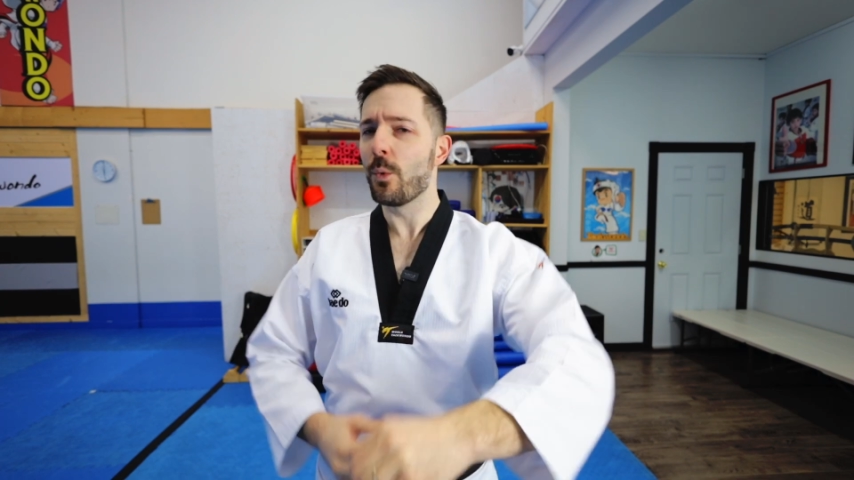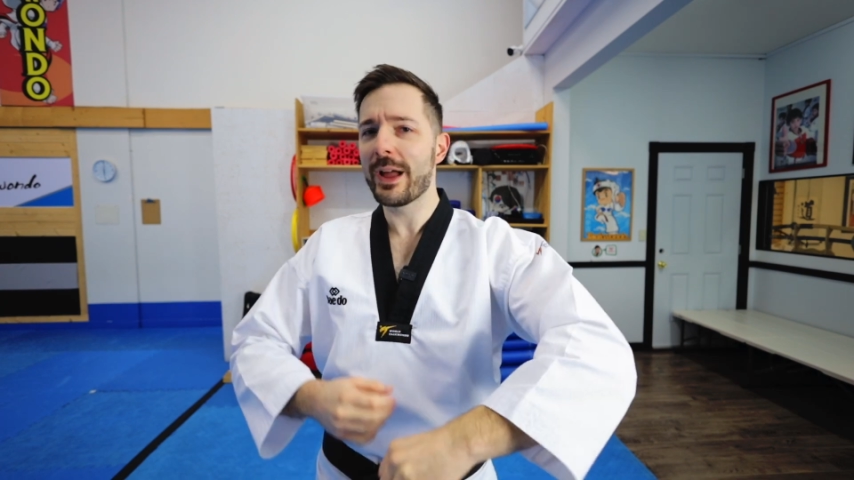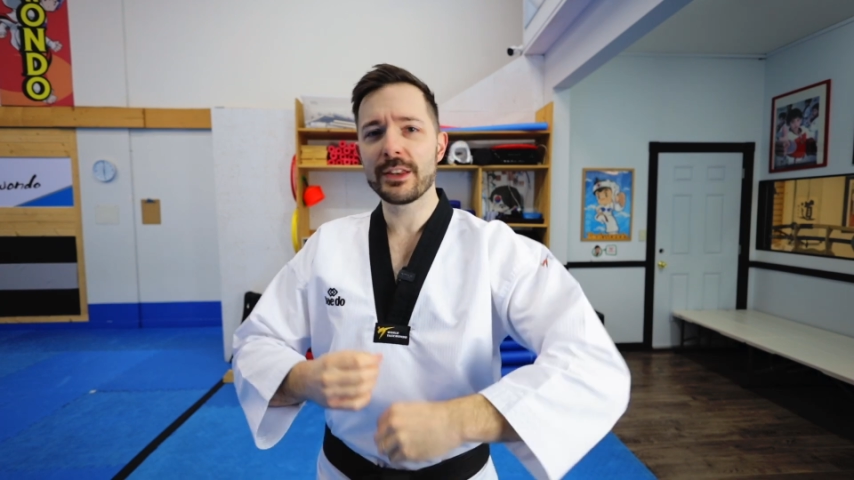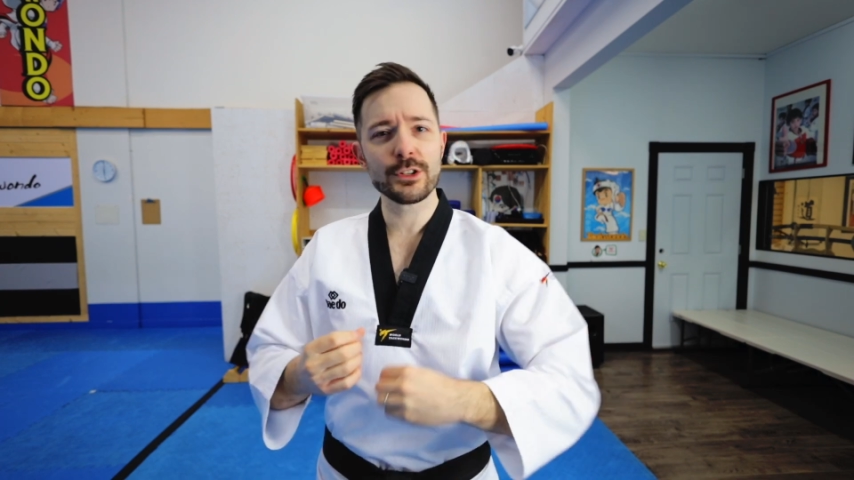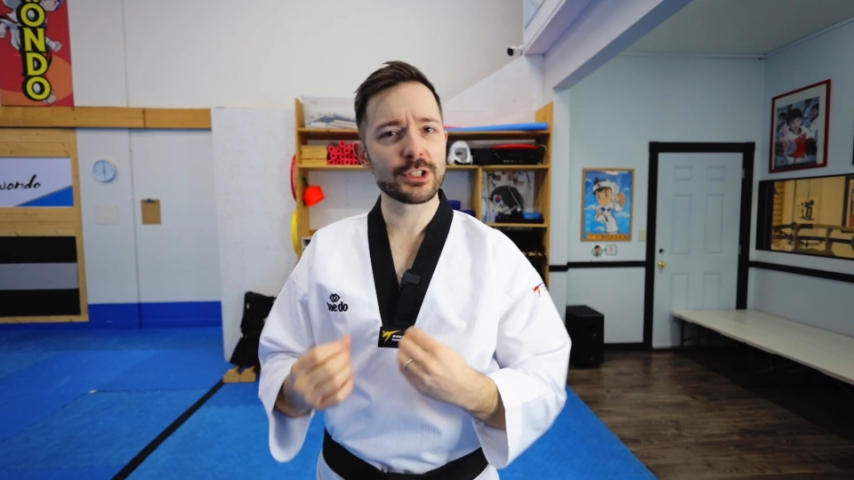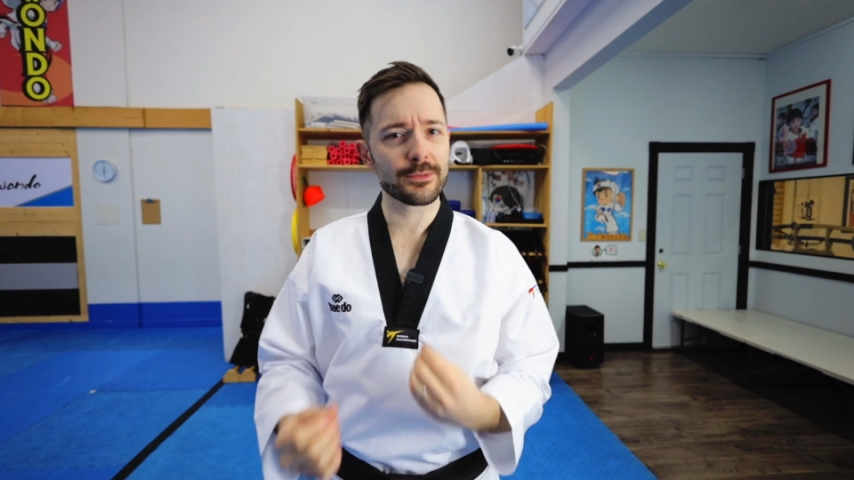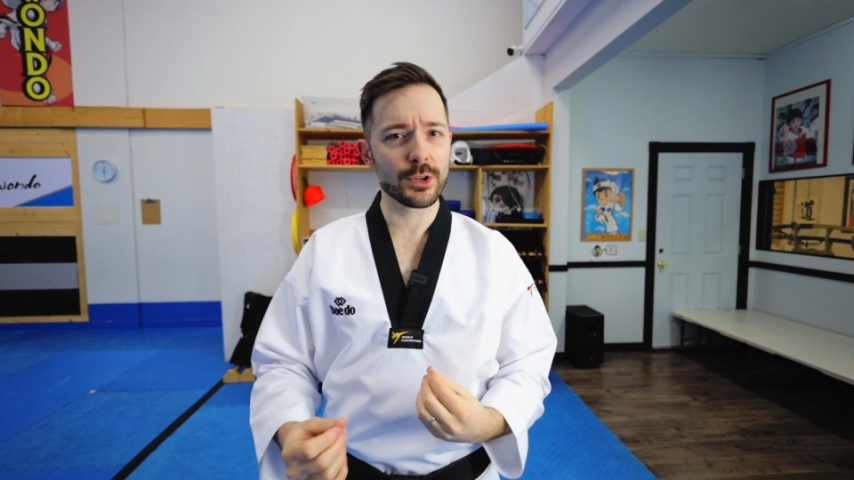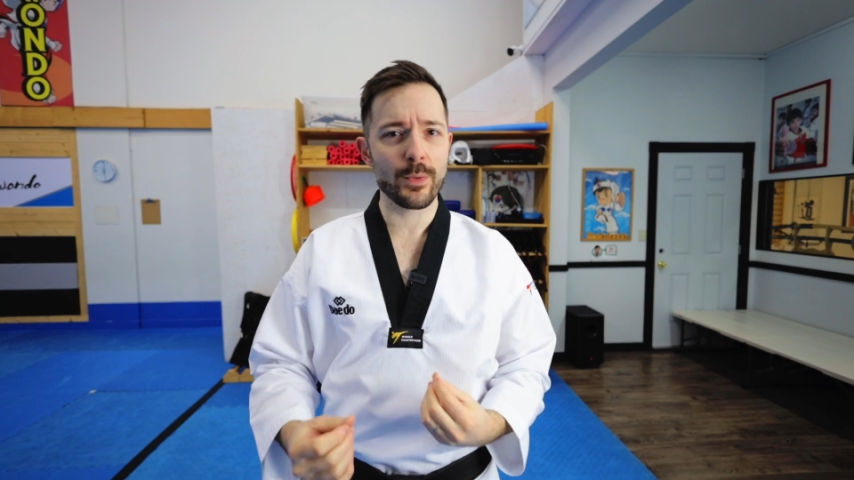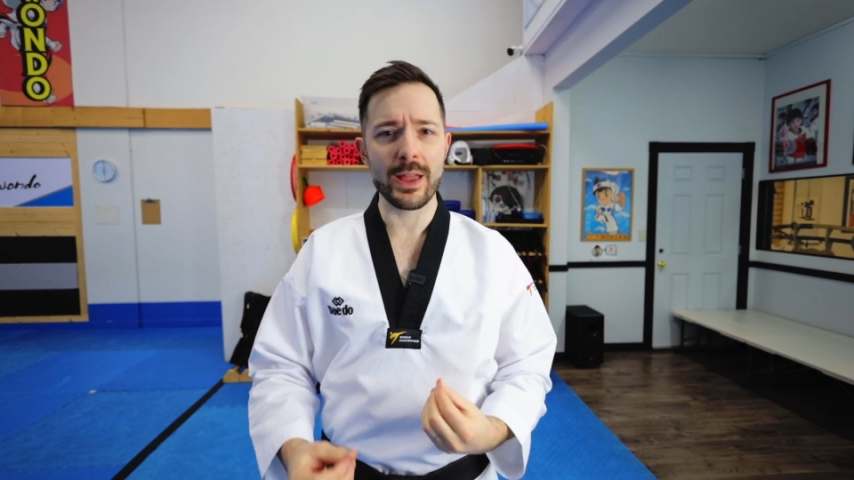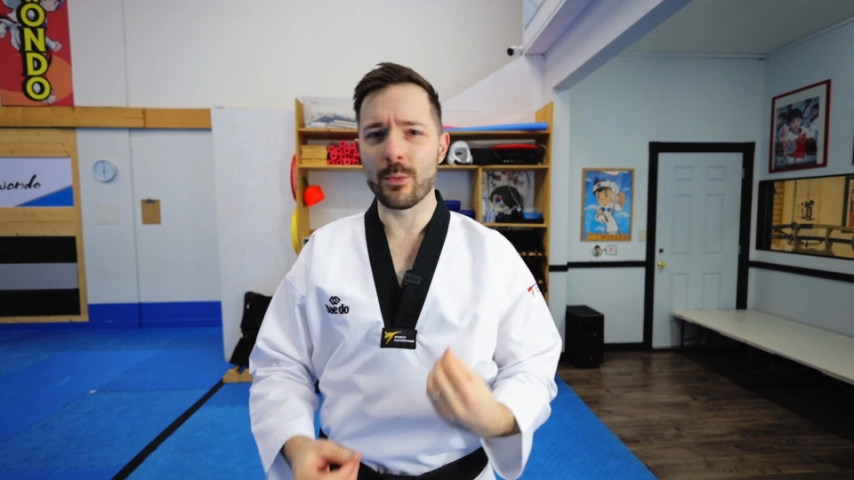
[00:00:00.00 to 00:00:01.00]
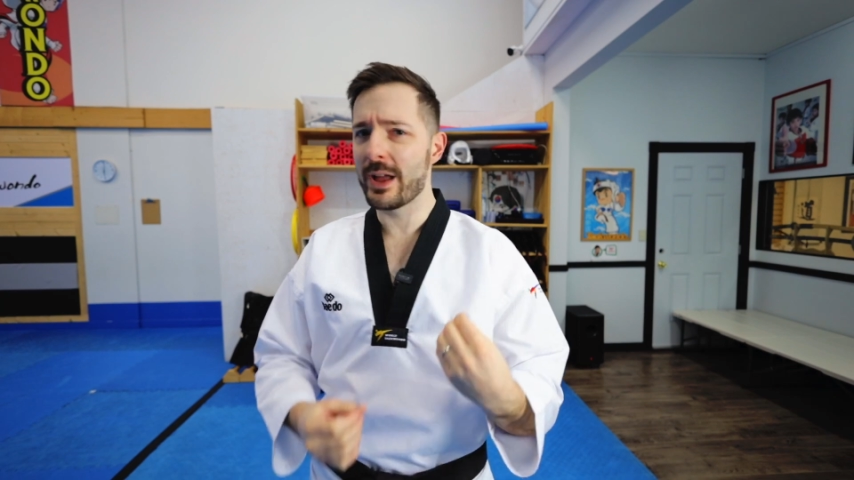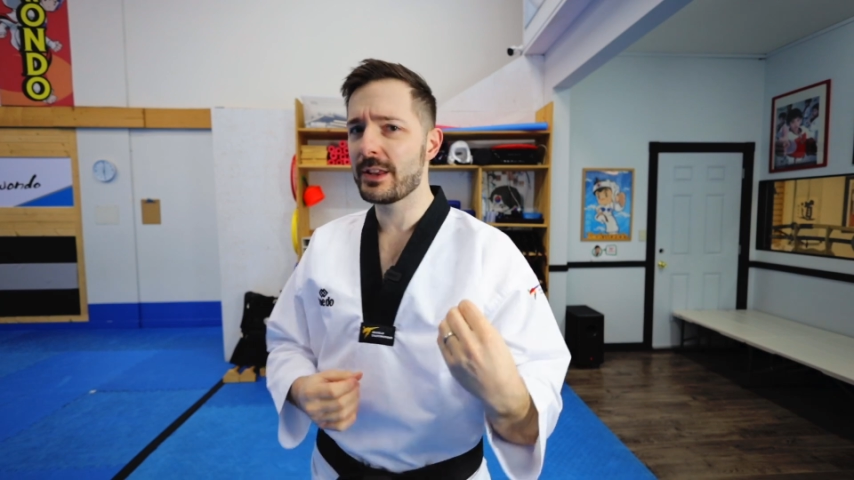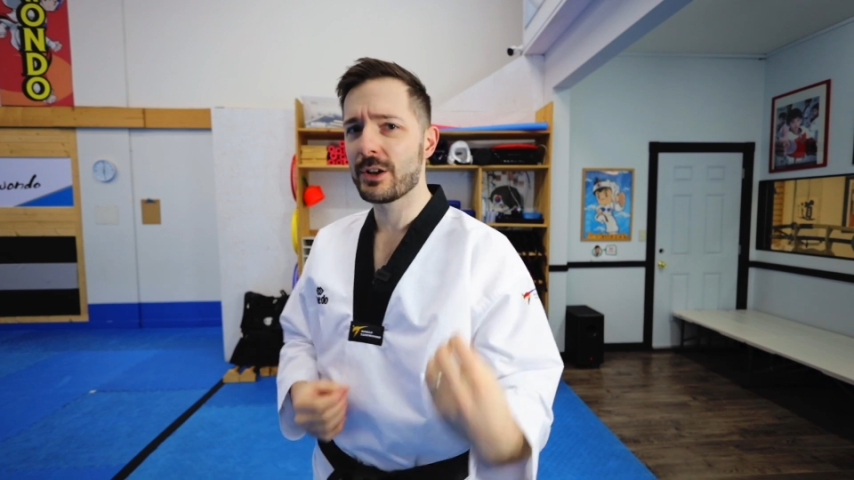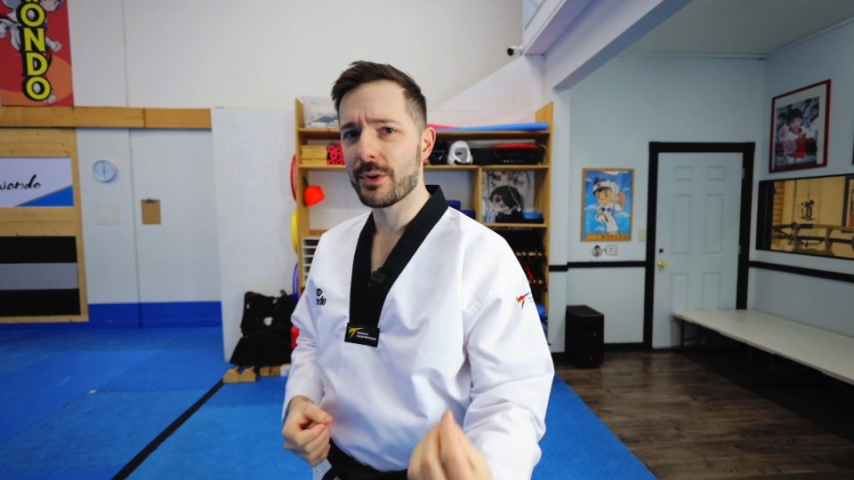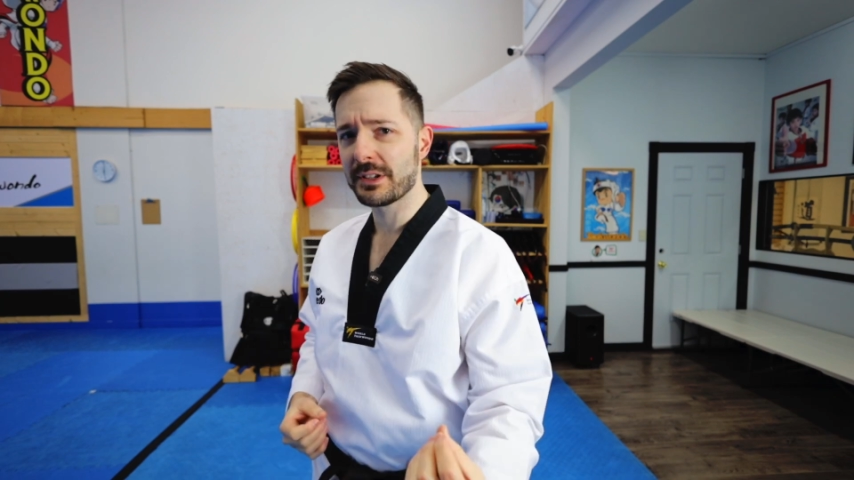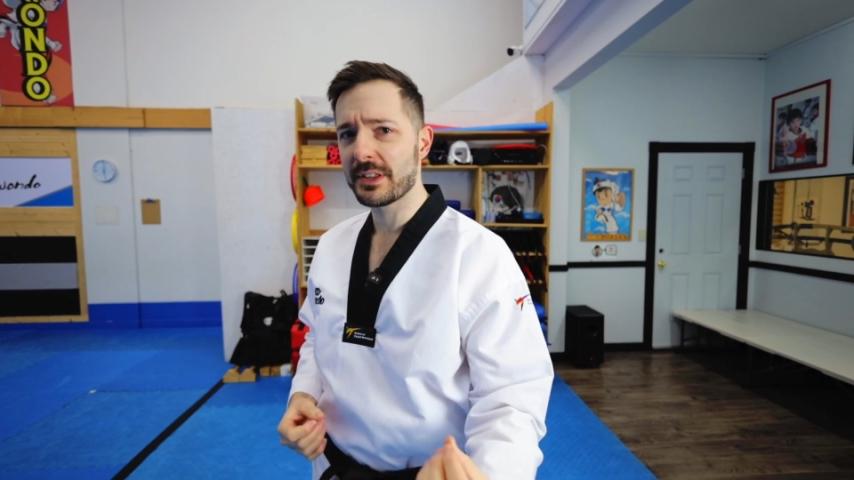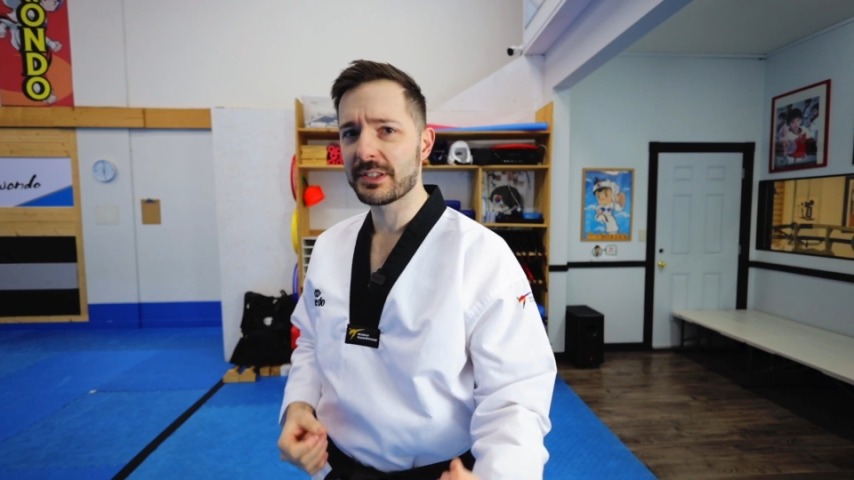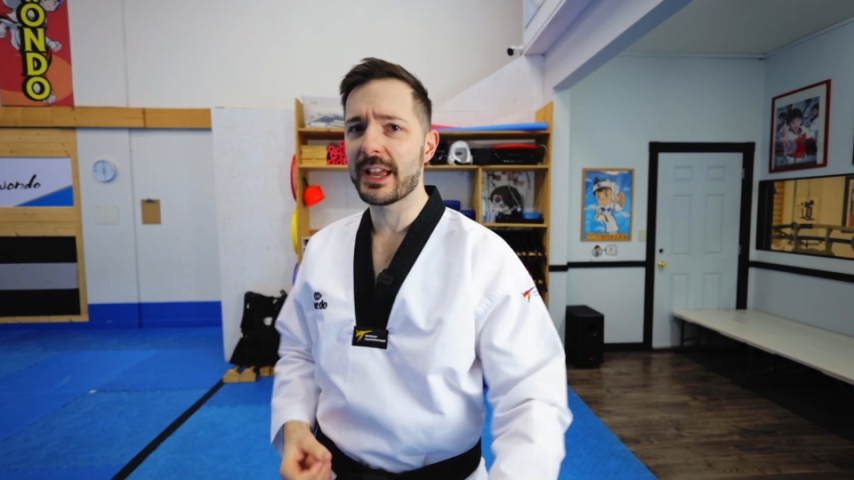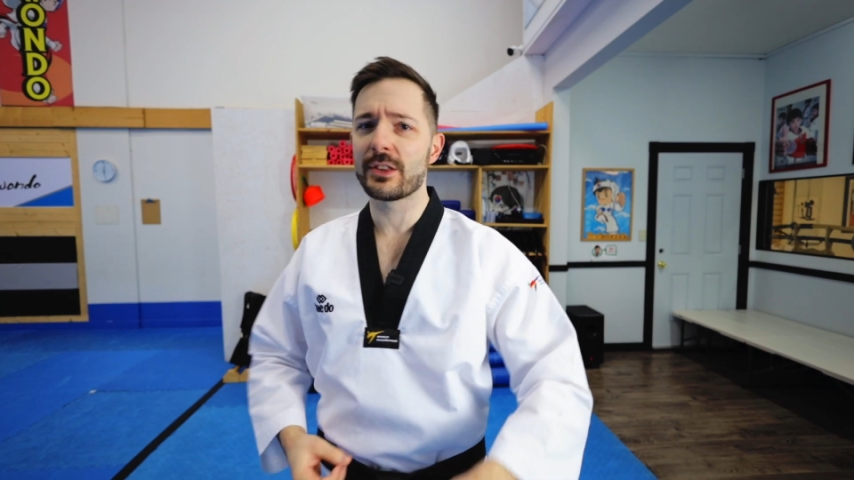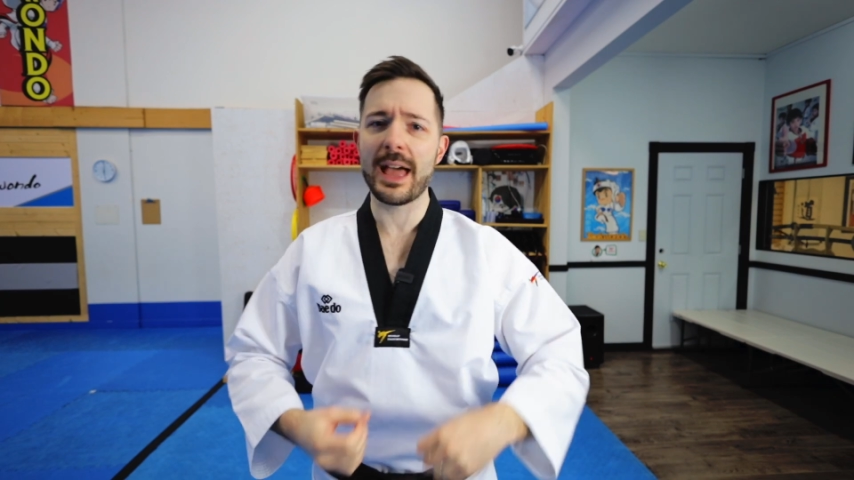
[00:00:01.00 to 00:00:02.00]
When do you shift your weight? When you go into the stance?